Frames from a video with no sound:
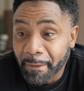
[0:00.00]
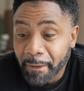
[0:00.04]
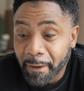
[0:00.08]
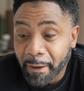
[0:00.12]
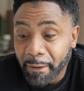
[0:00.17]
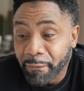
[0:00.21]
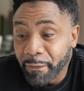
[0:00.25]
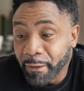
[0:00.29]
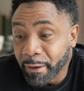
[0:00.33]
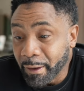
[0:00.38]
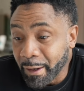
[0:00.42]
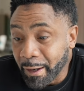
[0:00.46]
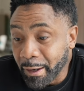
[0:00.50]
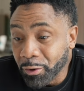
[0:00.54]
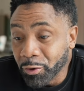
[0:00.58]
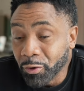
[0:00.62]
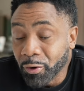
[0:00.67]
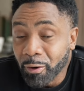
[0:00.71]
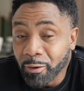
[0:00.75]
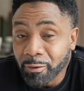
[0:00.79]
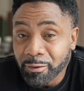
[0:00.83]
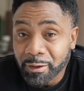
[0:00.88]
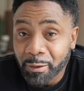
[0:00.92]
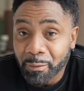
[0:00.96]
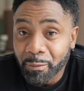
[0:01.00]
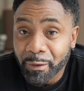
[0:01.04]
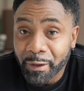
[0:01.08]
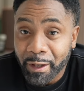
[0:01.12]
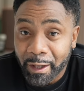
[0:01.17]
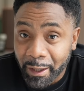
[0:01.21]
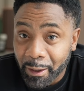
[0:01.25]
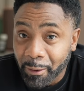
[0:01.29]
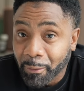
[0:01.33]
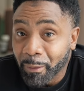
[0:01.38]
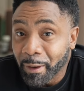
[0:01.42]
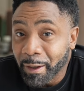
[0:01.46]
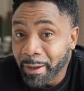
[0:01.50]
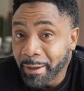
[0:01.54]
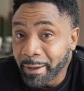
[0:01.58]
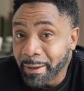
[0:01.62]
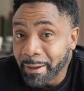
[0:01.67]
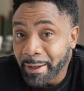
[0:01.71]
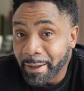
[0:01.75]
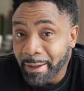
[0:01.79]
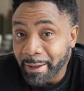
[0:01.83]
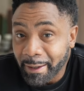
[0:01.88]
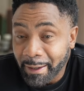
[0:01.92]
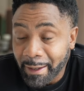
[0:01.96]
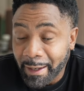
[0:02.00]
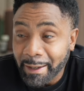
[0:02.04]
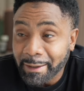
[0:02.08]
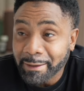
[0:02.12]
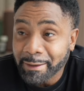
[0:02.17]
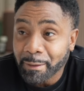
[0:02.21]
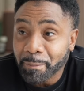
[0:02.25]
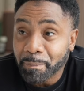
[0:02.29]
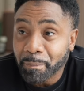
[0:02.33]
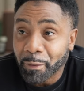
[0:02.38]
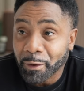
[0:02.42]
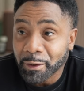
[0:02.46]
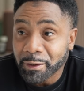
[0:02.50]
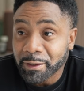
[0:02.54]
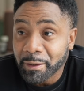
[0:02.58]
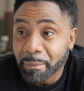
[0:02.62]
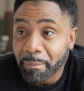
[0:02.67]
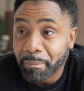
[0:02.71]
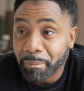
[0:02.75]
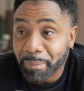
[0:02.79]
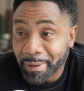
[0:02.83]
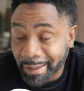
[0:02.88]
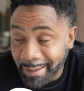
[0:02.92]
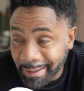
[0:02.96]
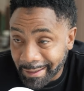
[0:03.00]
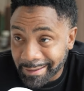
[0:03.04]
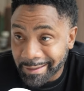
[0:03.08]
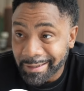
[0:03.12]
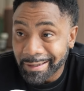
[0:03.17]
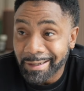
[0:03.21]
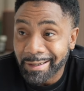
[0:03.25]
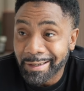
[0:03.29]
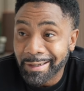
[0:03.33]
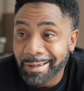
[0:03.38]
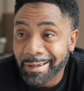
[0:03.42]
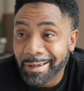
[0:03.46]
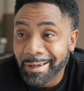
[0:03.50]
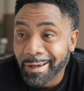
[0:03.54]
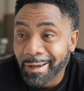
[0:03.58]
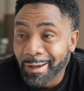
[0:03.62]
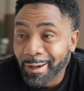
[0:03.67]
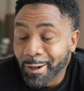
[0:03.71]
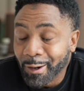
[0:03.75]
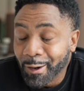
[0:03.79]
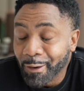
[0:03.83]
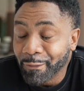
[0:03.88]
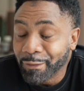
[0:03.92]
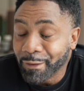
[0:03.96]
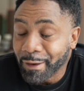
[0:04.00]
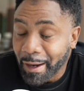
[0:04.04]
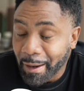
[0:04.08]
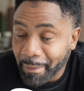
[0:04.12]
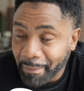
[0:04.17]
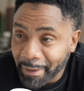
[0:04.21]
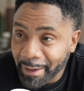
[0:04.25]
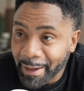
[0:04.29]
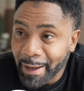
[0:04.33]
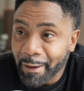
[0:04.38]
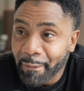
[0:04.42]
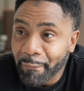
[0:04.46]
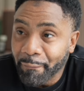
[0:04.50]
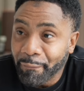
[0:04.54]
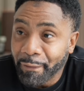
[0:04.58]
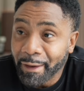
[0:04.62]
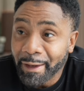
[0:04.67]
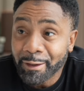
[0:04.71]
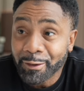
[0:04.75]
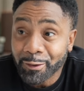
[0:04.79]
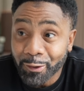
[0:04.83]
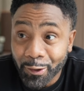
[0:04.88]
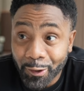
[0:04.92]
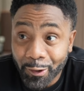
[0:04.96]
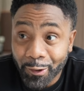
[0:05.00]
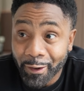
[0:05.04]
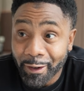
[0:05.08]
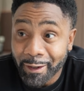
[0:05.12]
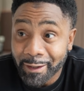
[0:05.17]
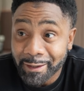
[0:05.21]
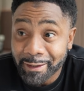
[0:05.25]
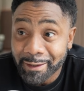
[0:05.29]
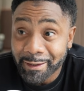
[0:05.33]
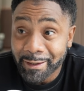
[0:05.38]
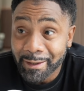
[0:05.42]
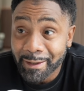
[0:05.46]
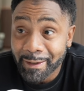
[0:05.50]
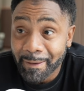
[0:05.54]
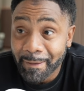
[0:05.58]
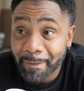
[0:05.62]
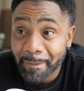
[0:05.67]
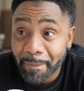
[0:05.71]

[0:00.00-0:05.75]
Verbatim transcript: If Ngannou goes in with anyone, he has a possibility of coming out victorious.